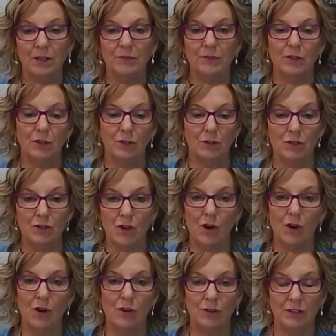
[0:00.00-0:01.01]
if you
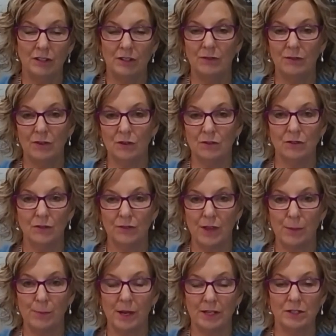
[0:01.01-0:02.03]
know that you've knocked off
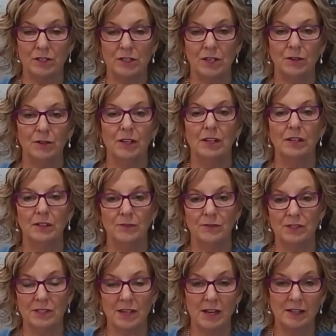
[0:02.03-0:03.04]
that bacteria, you've
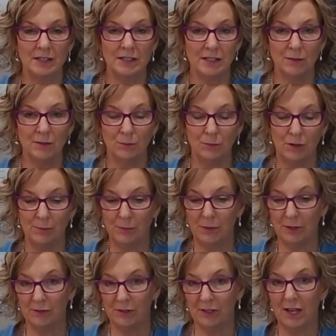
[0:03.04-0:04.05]
started some
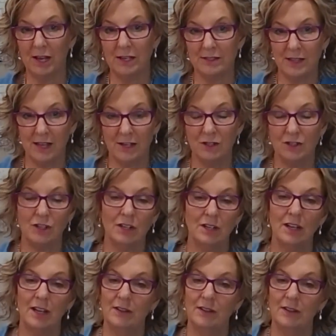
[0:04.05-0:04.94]
remineralization,